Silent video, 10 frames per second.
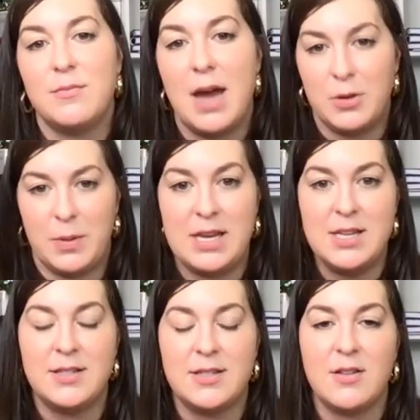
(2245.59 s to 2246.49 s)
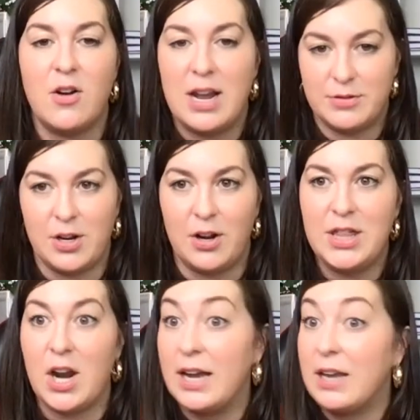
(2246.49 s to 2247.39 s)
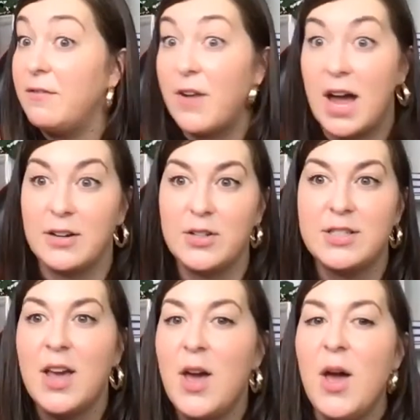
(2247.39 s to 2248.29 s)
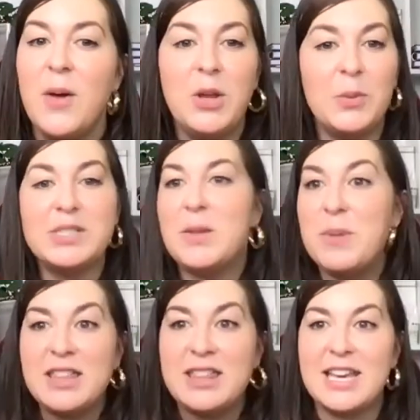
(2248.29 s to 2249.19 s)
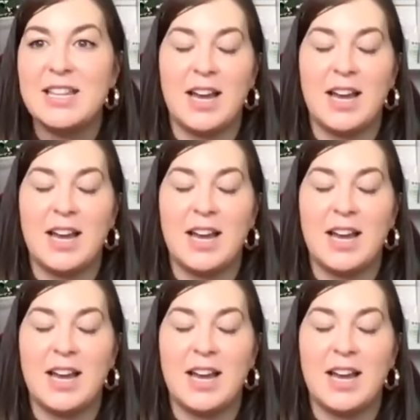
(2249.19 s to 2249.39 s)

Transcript: mouthpiece on alto that I can find, because it was the big thing.